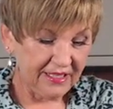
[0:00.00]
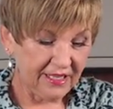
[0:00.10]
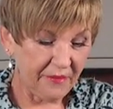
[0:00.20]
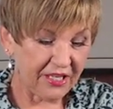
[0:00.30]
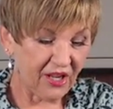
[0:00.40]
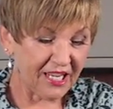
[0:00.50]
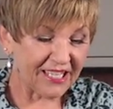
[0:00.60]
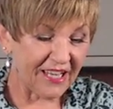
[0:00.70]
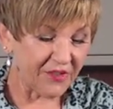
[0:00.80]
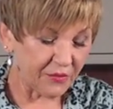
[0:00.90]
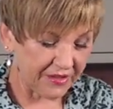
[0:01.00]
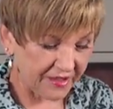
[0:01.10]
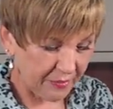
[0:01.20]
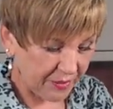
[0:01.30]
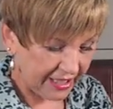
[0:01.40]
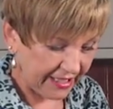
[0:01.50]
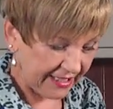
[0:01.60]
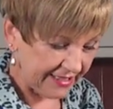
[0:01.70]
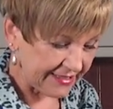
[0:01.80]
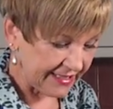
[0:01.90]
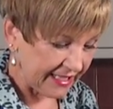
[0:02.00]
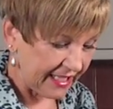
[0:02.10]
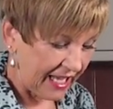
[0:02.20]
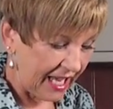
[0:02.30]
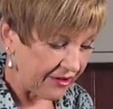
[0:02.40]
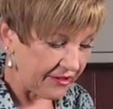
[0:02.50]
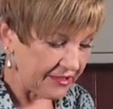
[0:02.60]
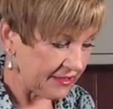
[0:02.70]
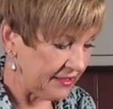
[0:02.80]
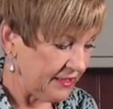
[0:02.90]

I mean, I love it with the peas and the carrot.